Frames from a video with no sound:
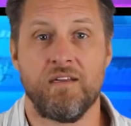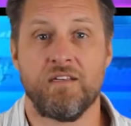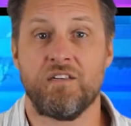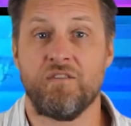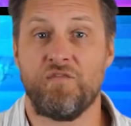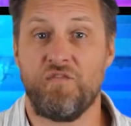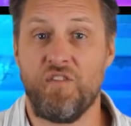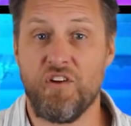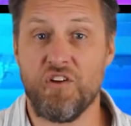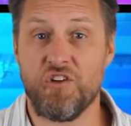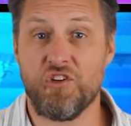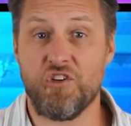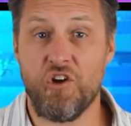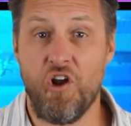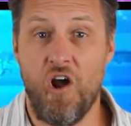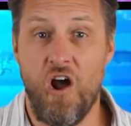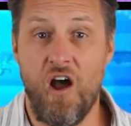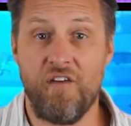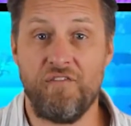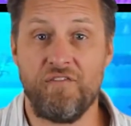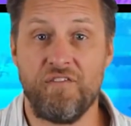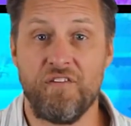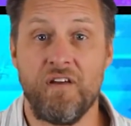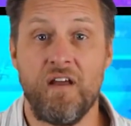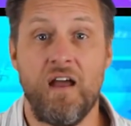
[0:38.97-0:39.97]
To finish it
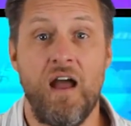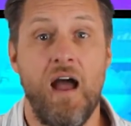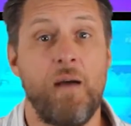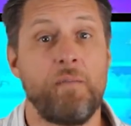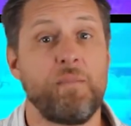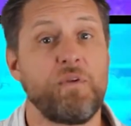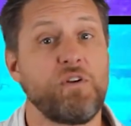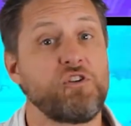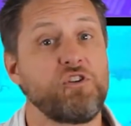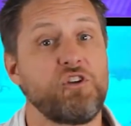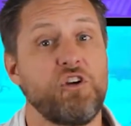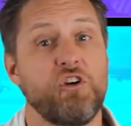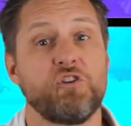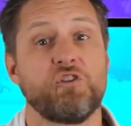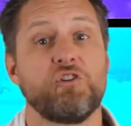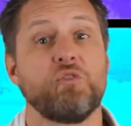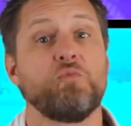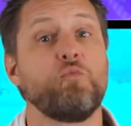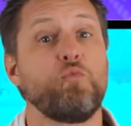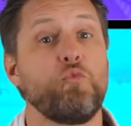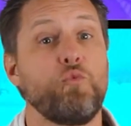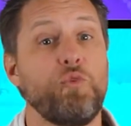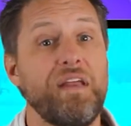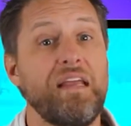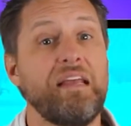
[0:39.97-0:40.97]
off, I'm gonna share
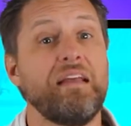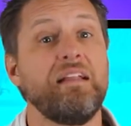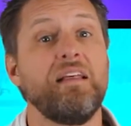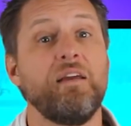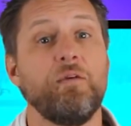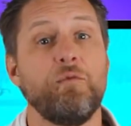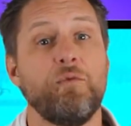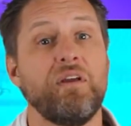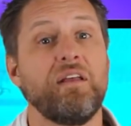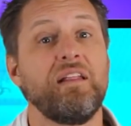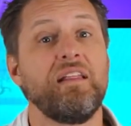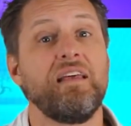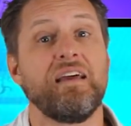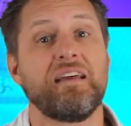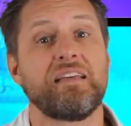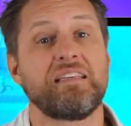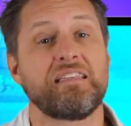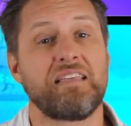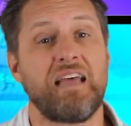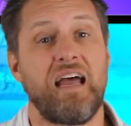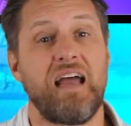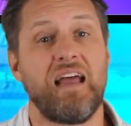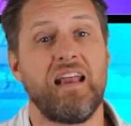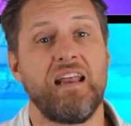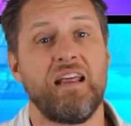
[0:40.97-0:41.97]
some really
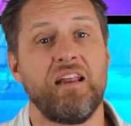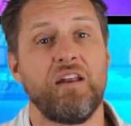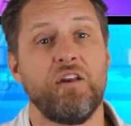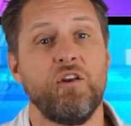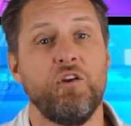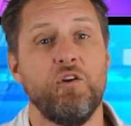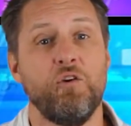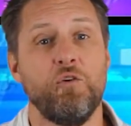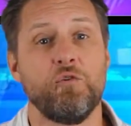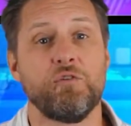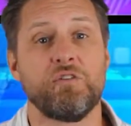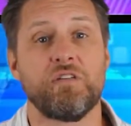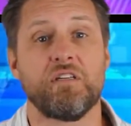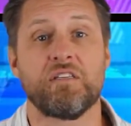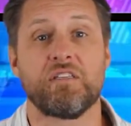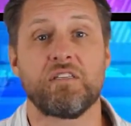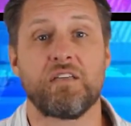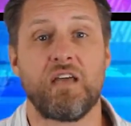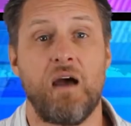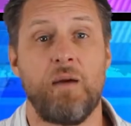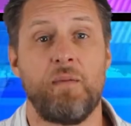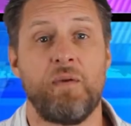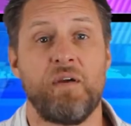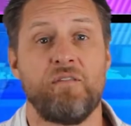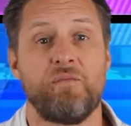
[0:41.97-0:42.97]
exciting news that's
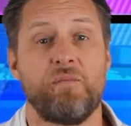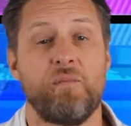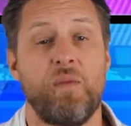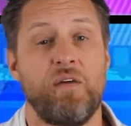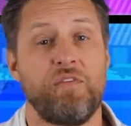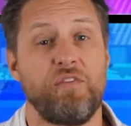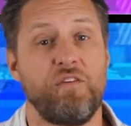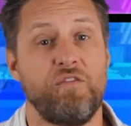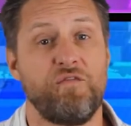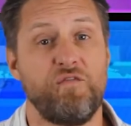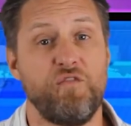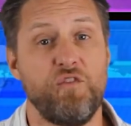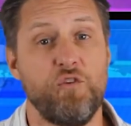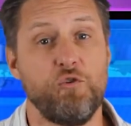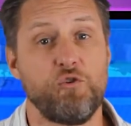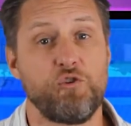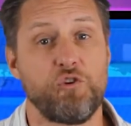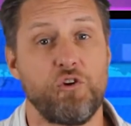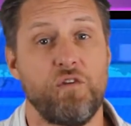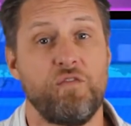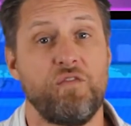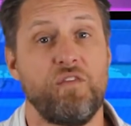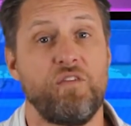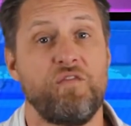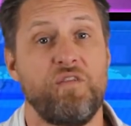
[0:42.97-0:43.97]
coming about the
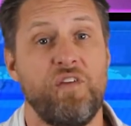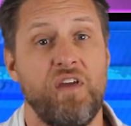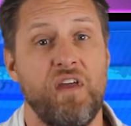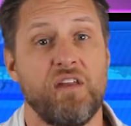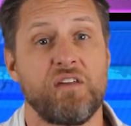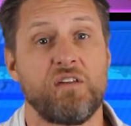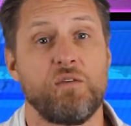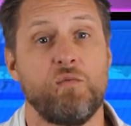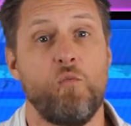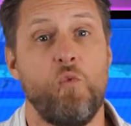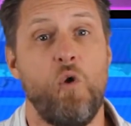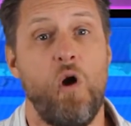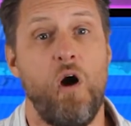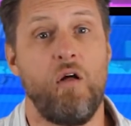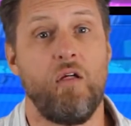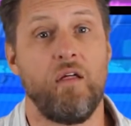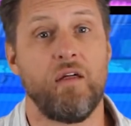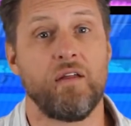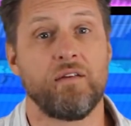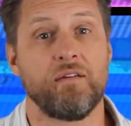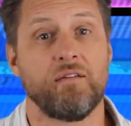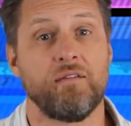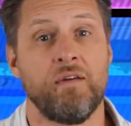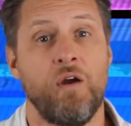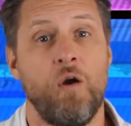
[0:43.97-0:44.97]
future of the Phantom
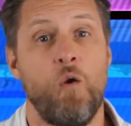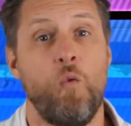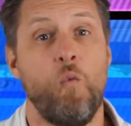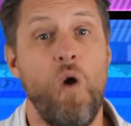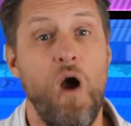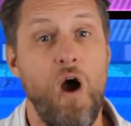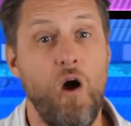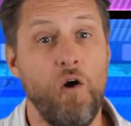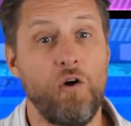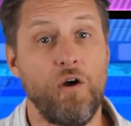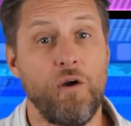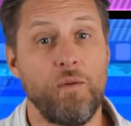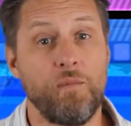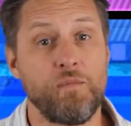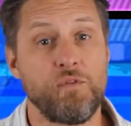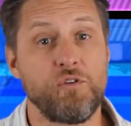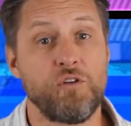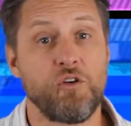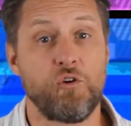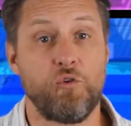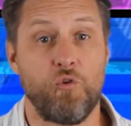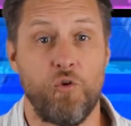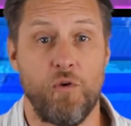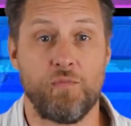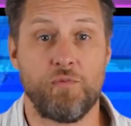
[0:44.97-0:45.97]
wallet. Welcome to
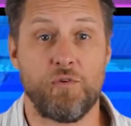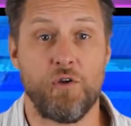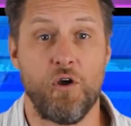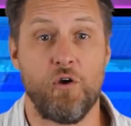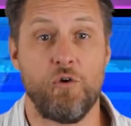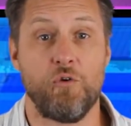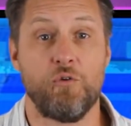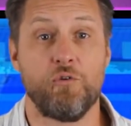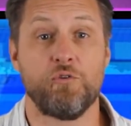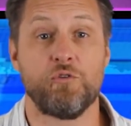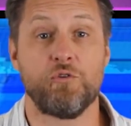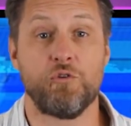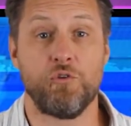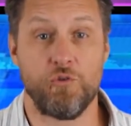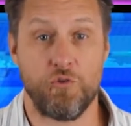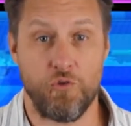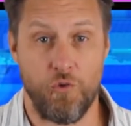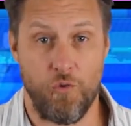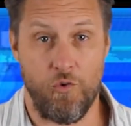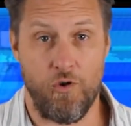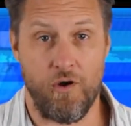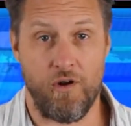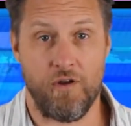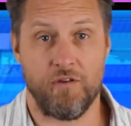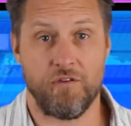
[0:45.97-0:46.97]

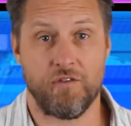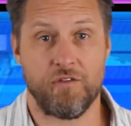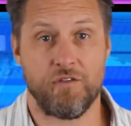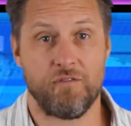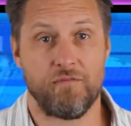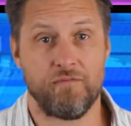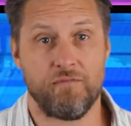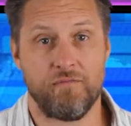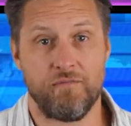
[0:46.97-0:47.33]
CryptoTutorials.